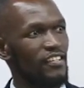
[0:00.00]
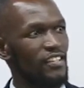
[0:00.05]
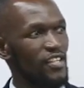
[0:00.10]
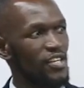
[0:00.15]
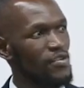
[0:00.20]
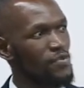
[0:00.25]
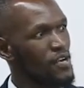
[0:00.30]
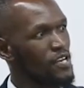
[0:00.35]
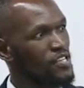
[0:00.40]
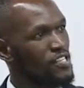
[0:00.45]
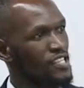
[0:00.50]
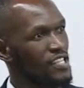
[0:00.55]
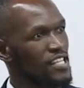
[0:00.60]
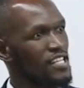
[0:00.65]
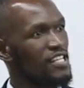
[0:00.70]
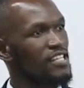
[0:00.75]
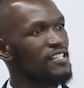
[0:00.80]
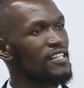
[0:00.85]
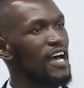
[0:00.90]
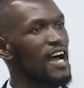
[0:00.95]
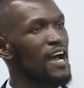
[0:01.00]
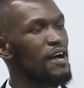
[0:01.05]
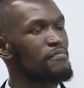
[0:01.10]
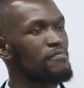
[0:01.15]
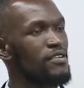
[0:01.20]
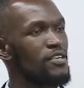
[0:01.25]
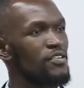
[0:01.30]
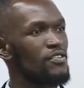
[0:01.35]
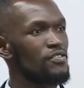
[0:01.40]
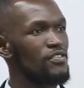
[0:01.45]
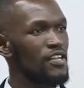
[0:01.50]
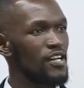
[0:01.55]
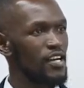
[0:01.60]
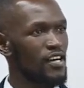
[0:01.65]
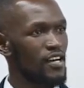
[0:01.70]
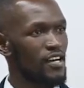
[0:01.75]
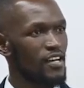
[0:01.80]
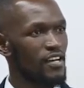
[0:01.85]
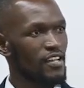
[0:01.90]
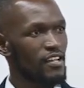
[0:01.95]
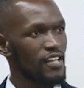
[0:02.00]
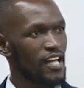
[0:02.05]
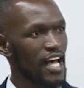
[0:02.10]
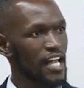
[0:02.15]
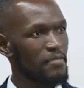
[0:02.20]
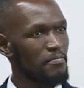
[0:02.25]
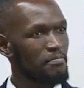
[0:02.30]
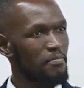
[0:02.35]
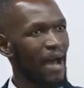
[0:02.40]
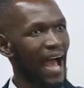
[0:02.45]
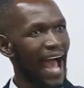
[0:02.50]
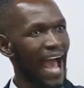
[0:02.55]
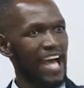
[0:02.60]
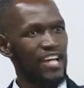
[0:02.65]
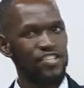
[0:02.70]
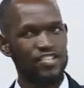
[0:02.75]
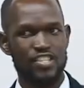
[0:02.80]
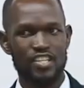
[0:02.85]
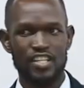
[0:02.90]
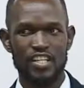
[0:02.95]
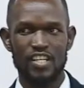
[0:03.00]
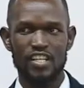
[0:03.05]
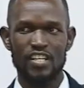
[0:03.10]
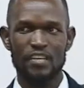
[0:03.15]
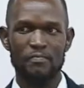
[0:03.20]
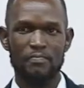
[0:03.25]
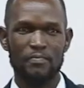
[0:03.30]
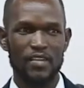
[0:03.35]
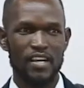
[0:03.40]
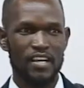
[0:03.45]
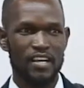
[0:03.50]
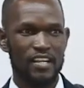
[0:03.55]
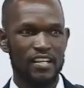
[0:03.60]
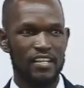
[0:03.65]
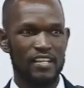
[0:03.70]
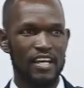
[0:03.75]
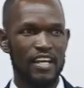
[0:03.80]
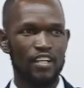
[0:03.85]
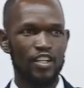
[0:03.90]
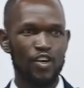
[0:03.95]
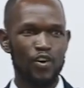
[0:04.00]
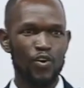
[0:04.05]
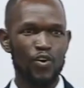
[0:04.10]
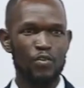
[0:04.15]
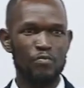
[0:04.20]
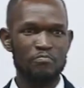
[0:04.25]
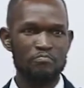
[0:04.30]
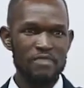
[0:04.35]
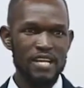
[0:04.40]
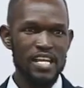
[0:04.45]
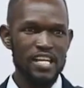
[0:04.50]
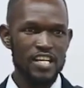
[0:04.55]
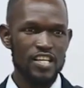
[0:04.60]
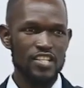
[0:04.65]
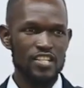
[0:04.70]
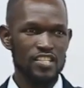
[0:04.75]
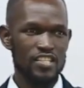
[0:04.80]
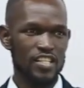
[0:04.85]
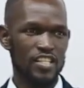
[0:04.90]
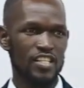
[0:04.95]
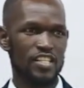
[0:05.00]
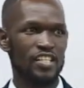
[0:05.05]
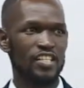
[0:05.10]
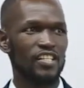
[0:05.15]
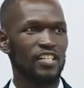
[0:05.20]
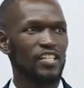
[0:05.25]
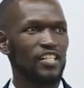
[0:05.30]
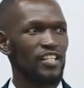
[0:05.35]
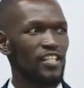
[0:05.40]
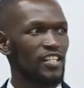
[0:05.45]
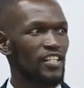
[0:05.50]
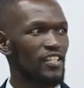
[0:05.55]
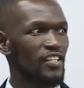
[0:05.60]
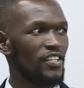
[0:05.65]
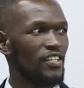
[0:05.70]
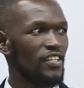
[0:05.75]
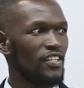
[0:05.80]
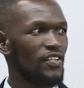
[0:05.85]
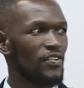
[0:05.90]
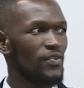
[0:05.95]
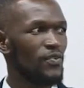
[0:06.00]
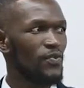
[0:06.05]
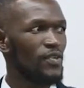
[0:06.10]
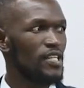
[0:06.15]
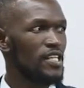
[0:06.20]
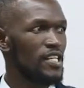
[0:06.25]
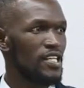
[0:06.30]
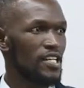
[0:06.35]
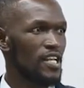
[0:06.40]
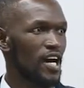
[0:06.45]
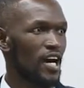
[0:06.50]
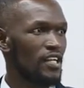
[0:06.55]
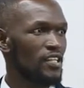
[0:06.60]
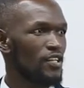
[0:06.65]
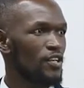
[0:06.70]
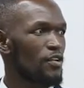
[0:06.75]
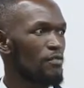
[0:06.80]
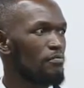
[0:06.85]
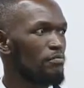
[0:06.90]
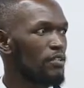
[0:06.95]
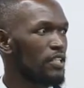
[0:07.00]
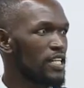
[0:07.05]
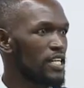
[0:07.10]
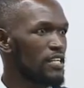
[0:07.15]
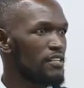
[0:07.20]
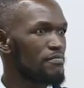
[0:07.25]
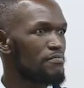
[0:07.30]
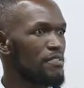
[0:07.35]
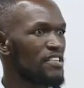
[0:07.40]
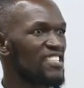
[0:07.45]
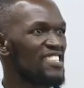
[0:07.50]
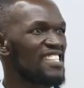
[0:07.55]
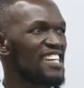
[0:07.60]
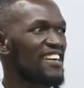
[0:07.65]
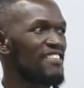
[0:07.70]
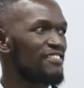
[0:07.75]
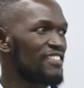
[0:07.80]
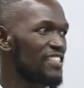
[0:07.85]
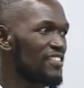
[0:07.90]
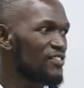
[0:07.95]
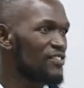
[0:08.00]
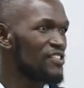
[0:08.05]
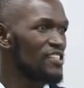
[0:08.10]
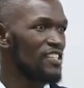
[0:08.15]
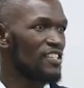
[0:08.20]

The question is how about that pastor, that local minister who did not complete P7, who